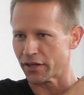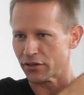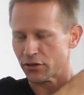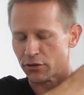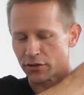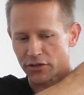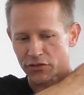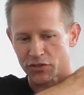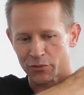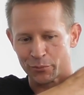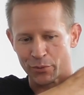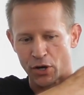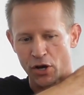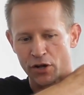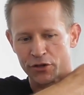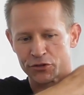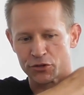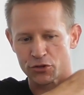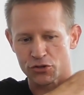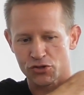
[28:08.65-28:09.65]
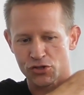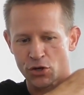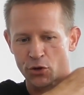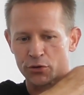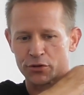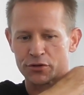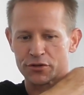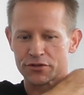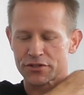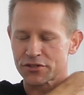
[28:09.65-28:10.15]
You get the ball in your
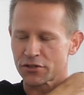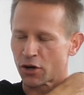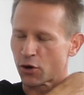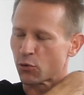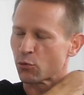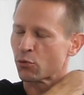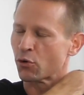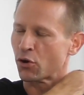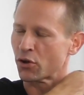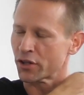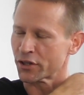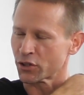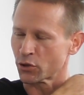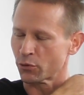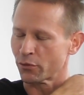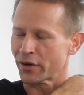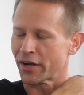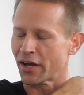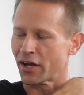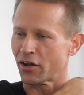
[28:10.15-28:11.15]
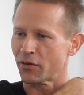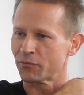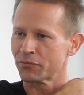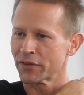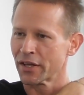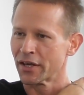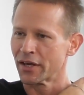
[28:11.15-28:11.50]
shoulder, you start rolling around.